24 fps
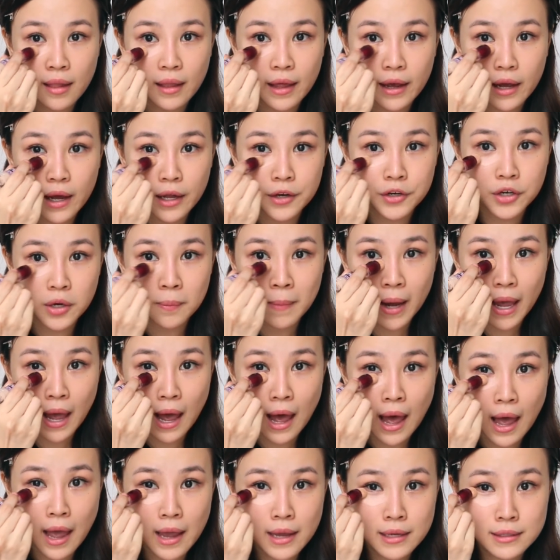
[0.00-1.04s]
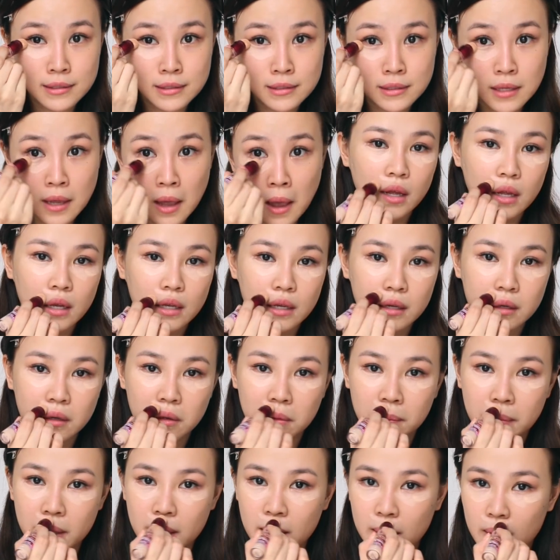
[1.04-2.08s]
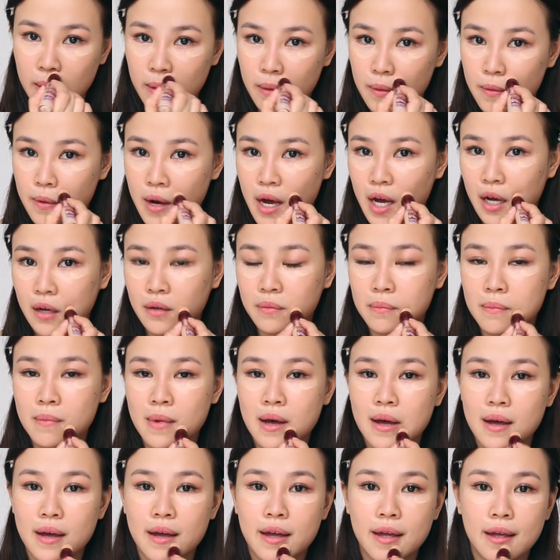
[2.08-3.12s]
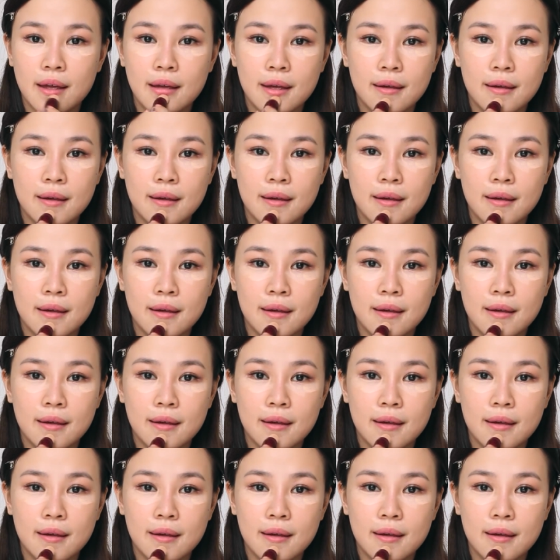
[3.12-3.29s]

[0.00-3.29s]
like under my eyes, a little bit around my